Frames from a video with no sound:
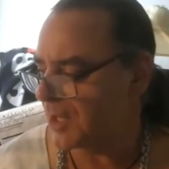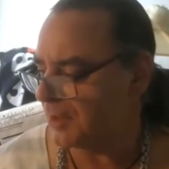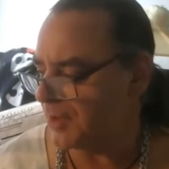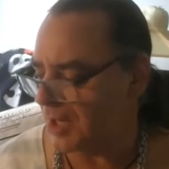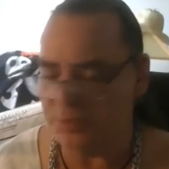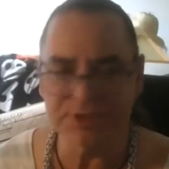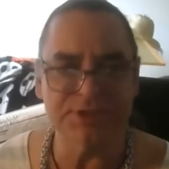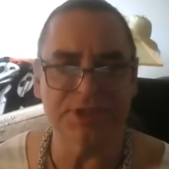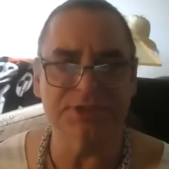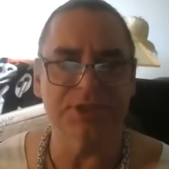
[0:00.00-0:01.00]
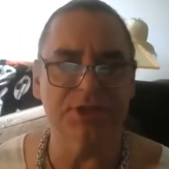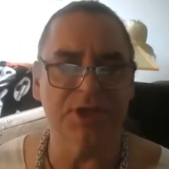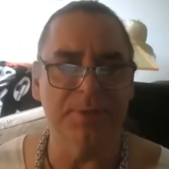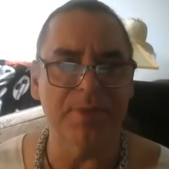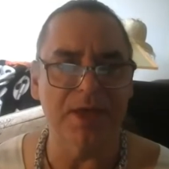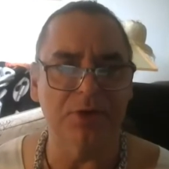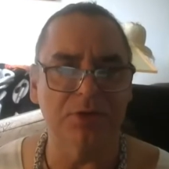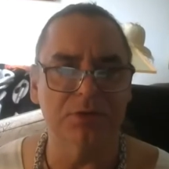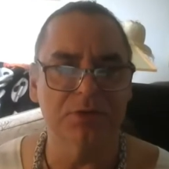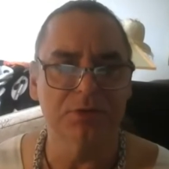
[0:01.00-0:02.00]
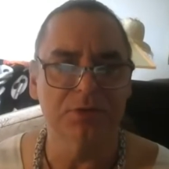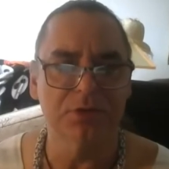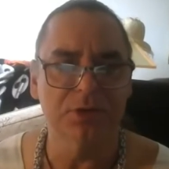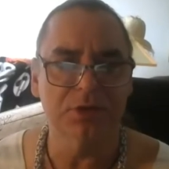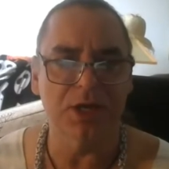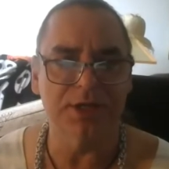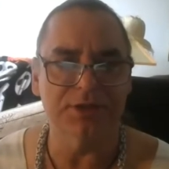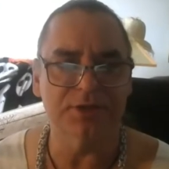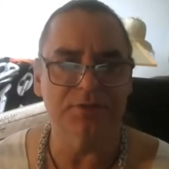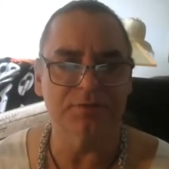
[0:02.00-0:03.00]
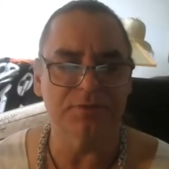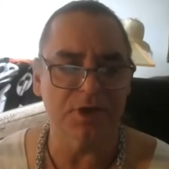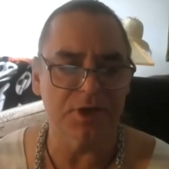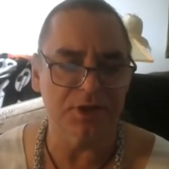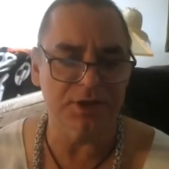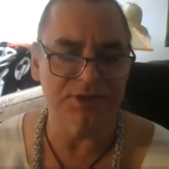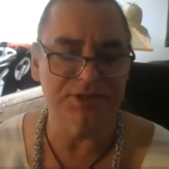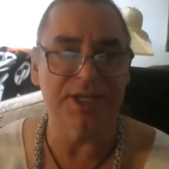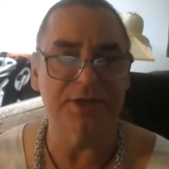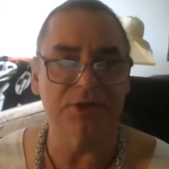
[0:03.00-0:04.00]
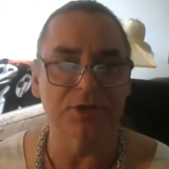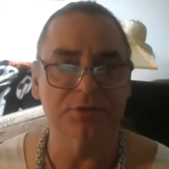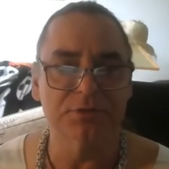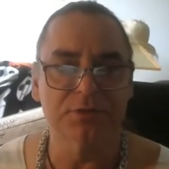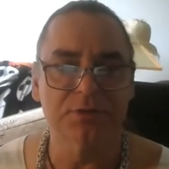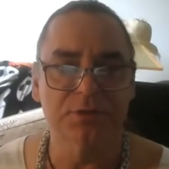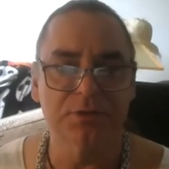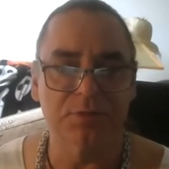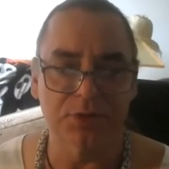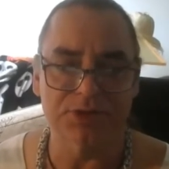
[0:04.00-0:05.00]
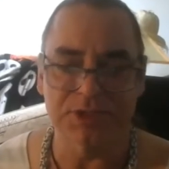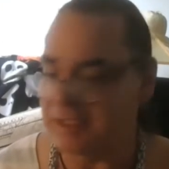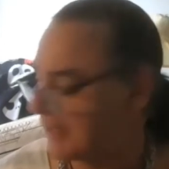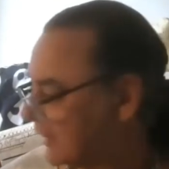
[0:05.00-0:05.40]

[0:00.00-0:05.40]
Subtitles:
would stick to a metal kind of container personally,